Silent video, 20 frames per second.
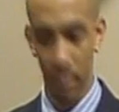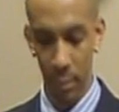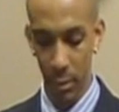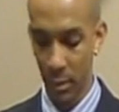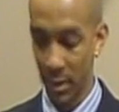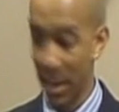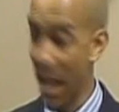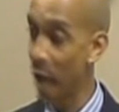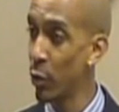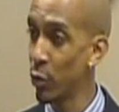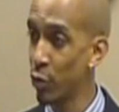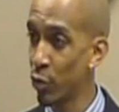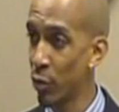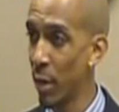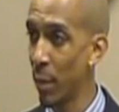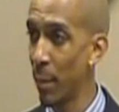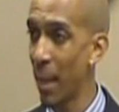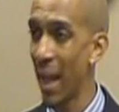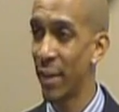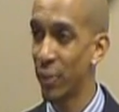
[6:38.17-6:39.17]
Donald
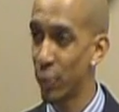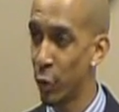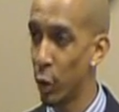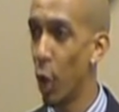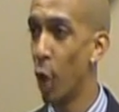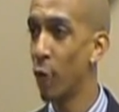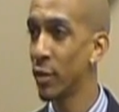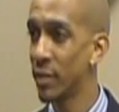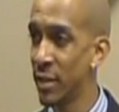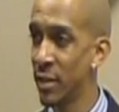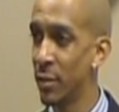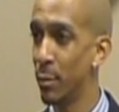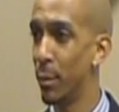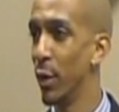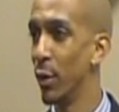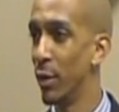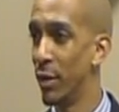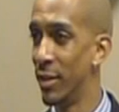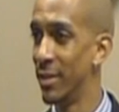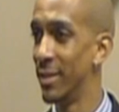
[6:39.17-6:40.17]
Trump has lost his
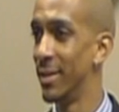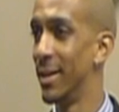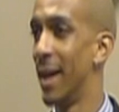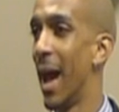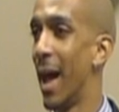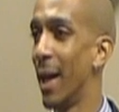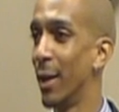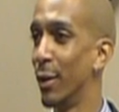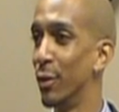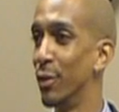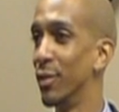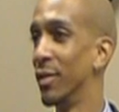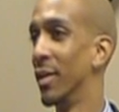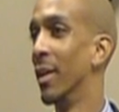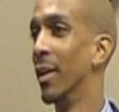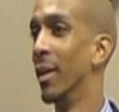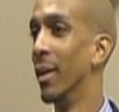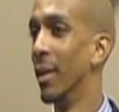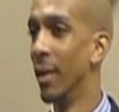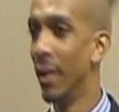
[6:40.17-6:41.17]
billions of dollars
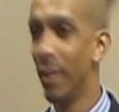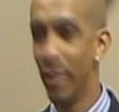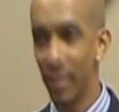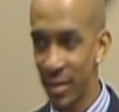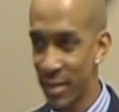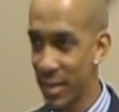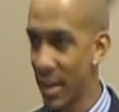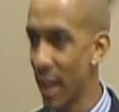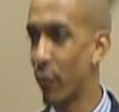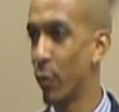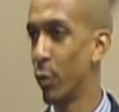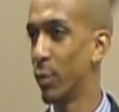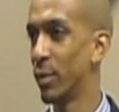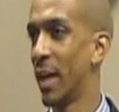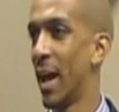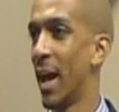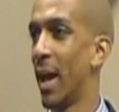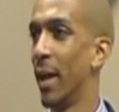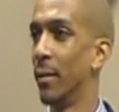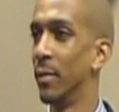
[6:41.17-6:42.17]
several
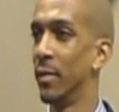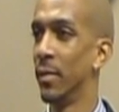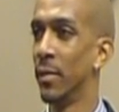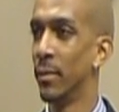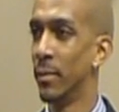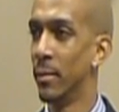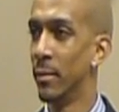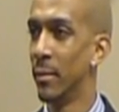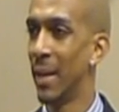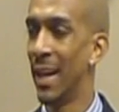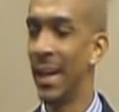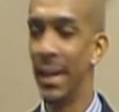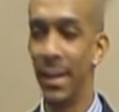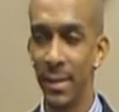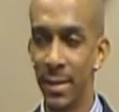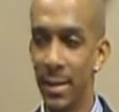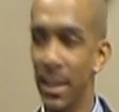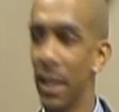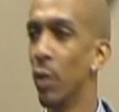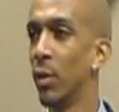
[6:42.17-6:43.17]
times, and he's
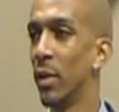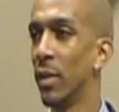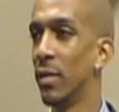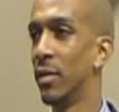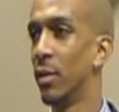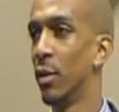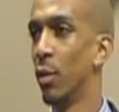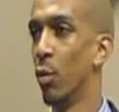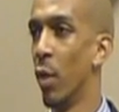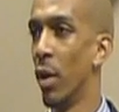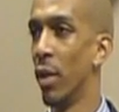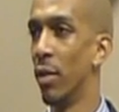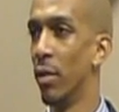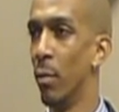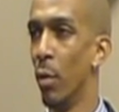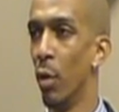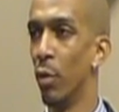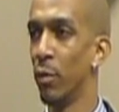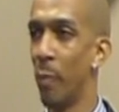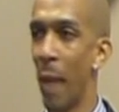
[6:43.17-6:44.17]
still considered one of the
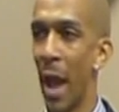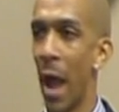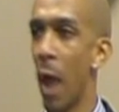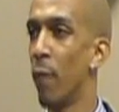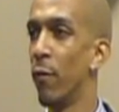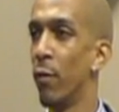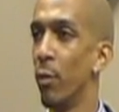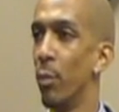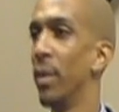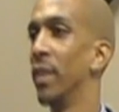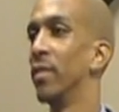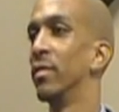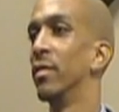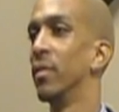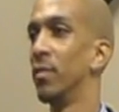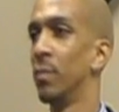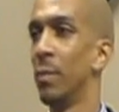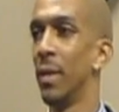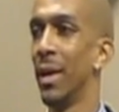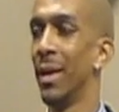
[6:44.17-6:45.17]
most powerful
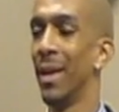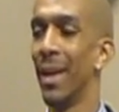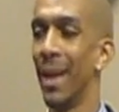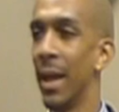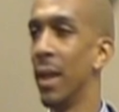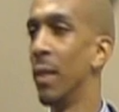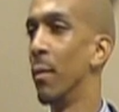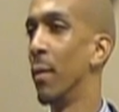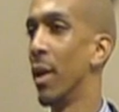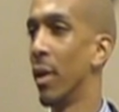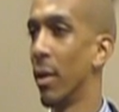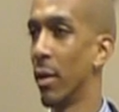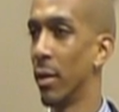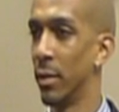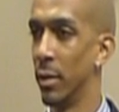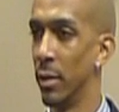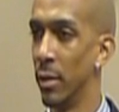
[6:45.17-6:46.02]
businessmen in America.